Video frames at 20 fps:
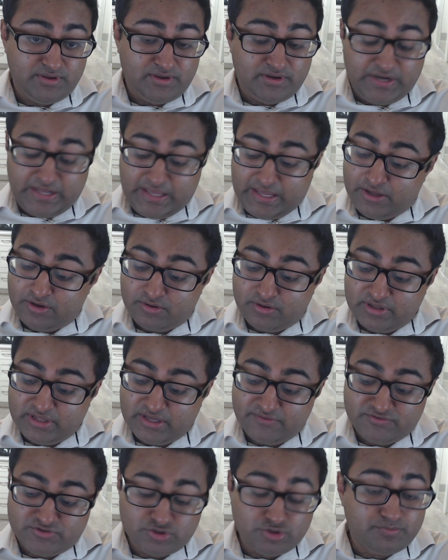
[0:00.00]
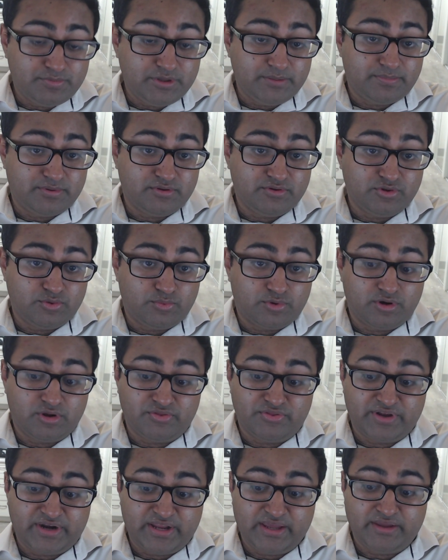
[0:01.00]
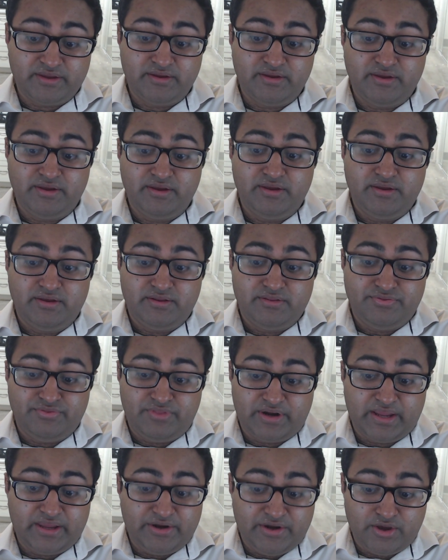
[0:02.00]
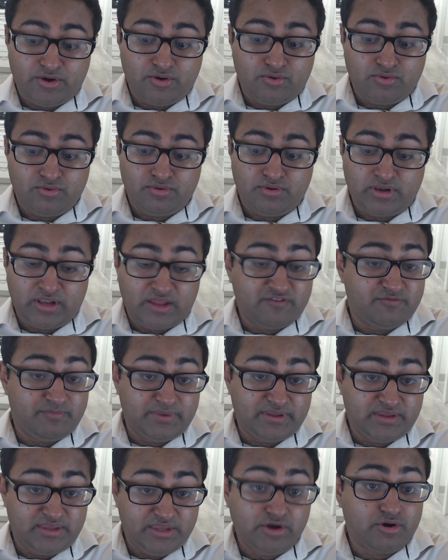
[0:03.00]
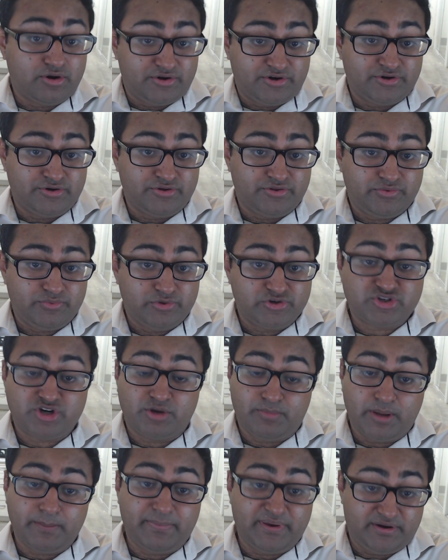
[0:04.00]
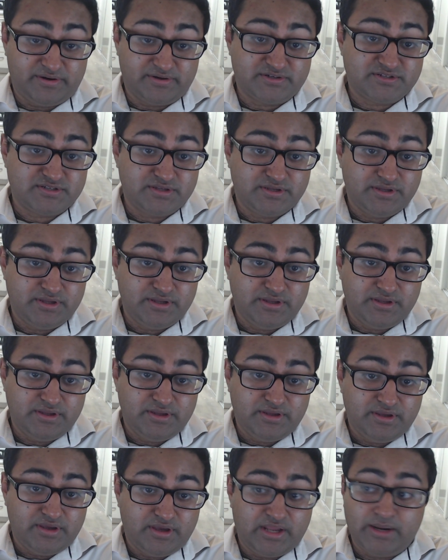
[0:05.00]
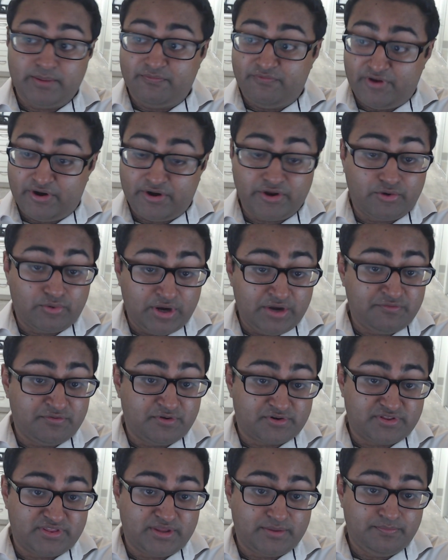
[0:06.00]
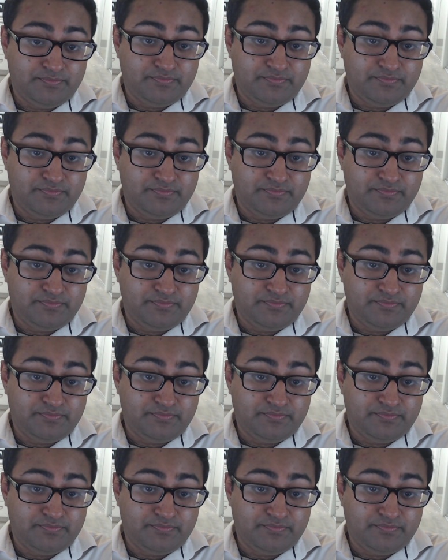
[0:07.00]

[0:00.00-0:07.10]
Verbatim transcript: I only have two people in the world that I that I know love me here on earth, which are my parents. And I'm very grateful to them.